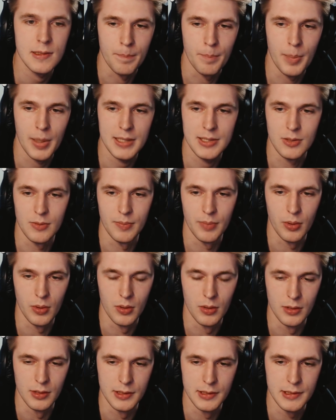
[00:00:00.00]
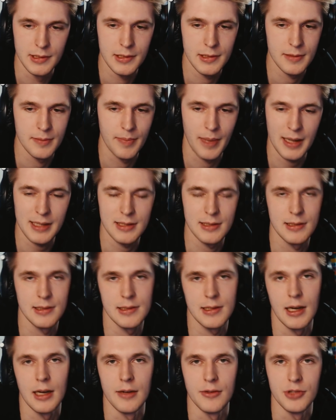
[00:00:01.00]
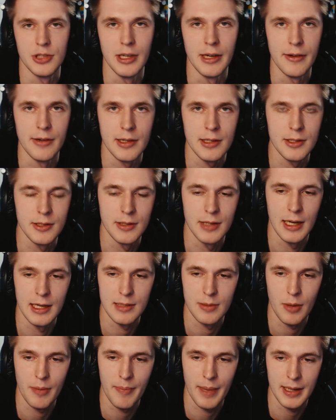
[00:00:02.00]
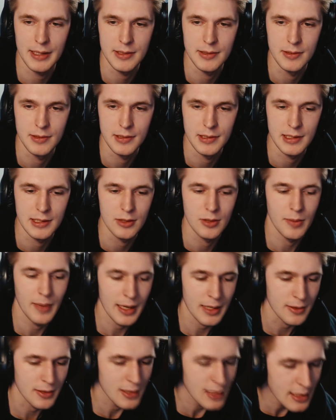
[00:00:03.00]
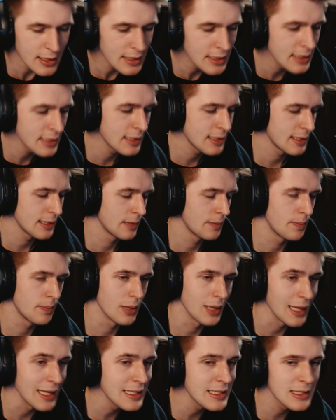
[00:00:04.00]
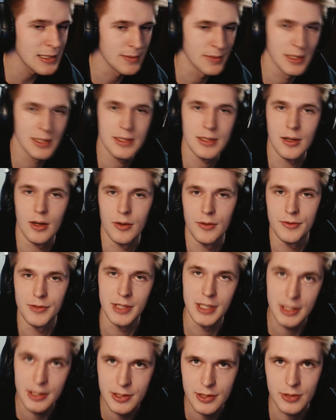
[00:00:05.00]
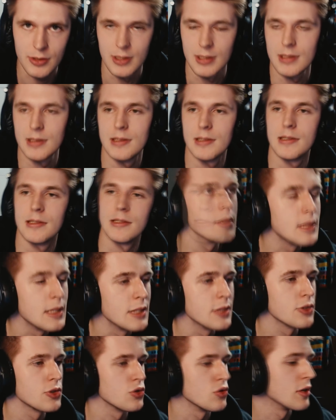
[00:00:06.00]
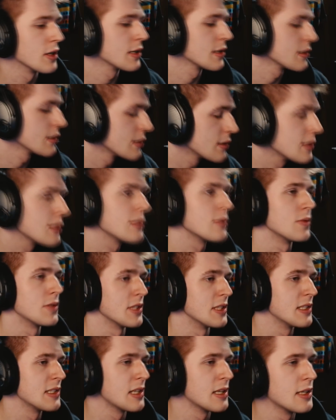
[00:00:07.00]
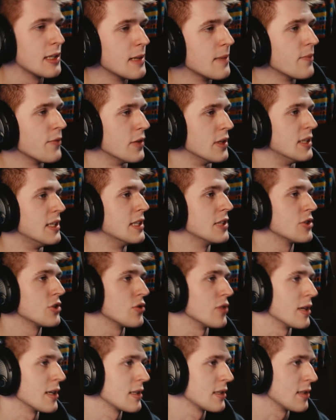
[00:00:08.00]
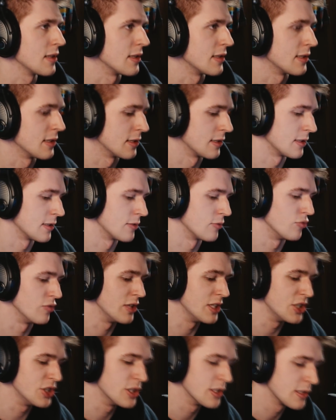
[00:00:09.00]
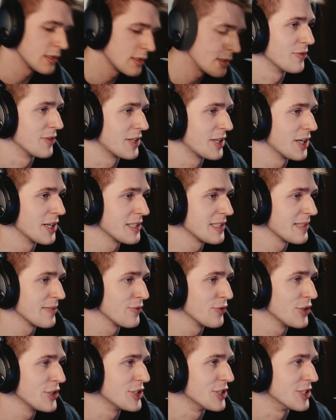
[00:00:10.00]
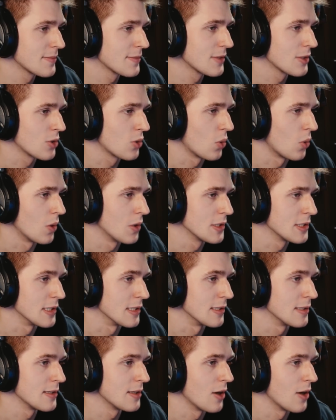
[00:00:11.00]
Battle boards. Battle is kind of generic. Who cares about battles? It's all about placement of districts. It's districts. What's a synonym for district? Like a region? Recursive region. Quarter.